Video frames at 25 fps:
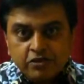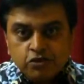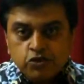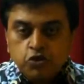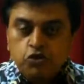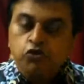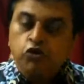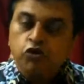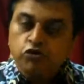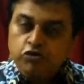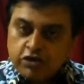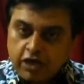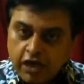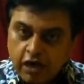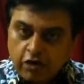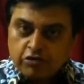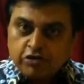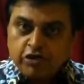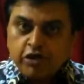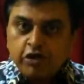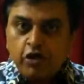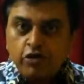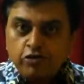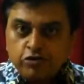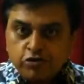So those
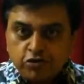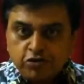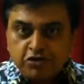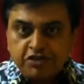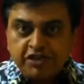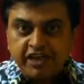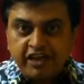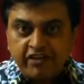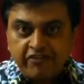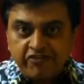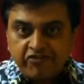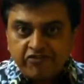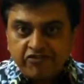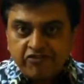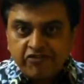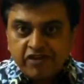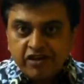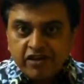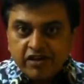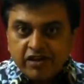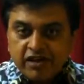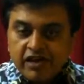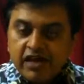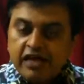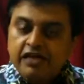clouds are also safe.
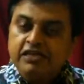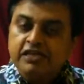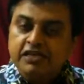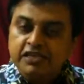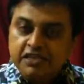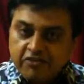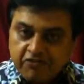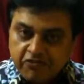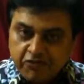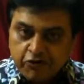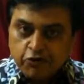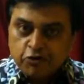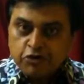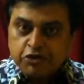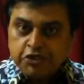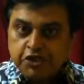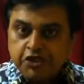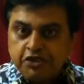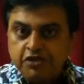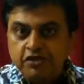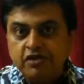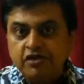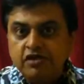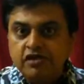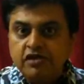And in the
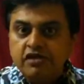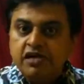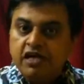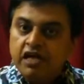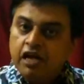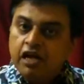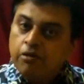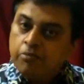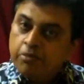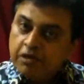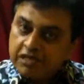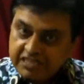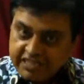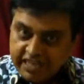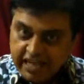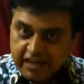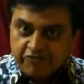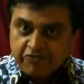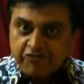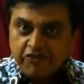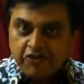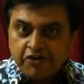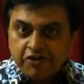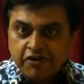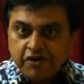future, it will be
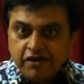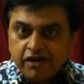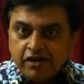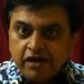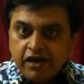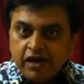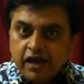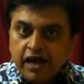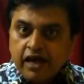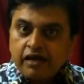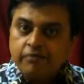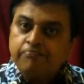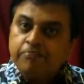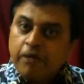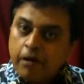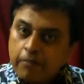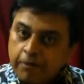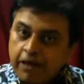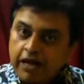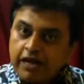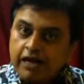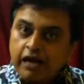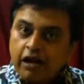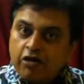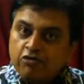safer, and
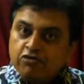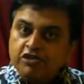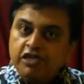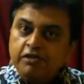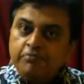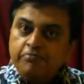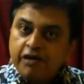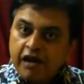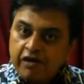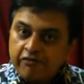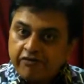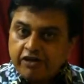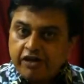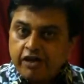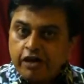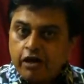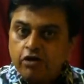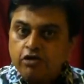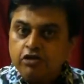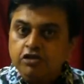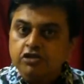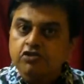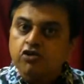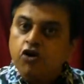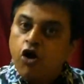public clouds and private
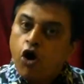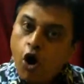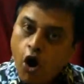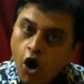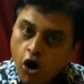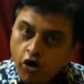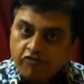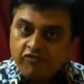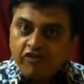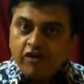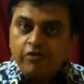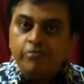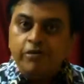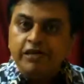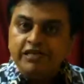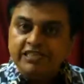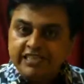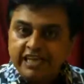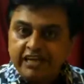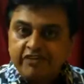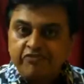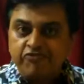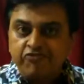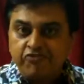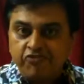clouds all will be
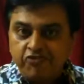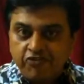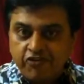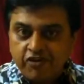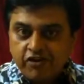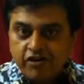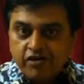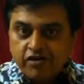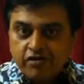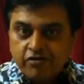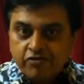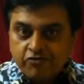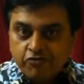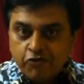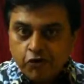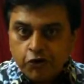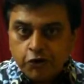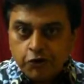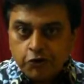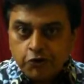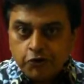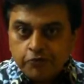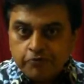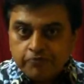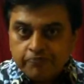safe for
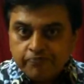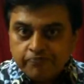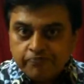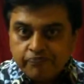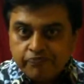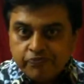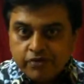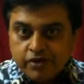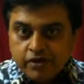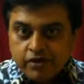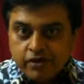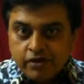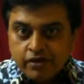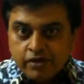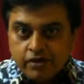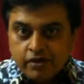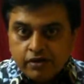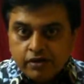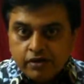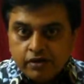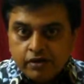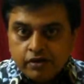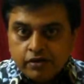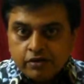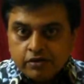you.
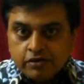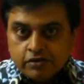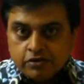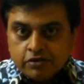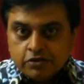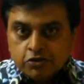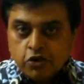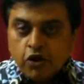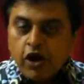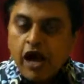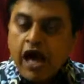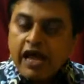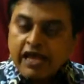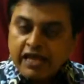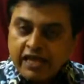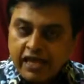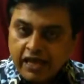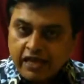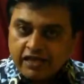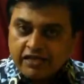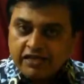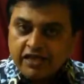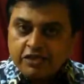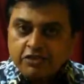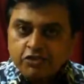So
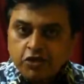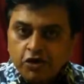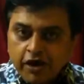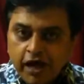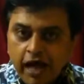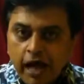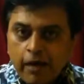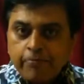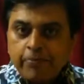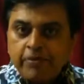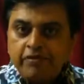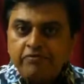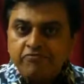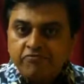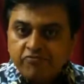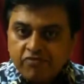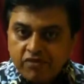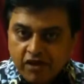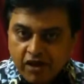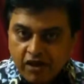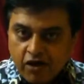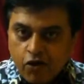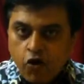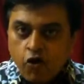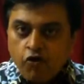hacking does not
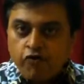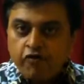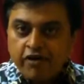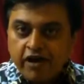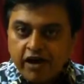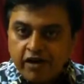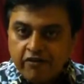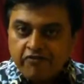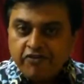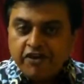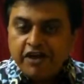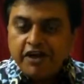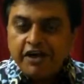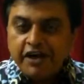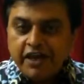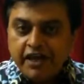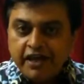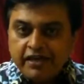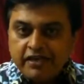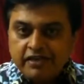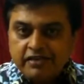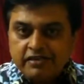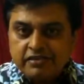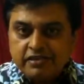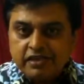happen over every
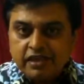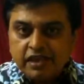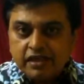day.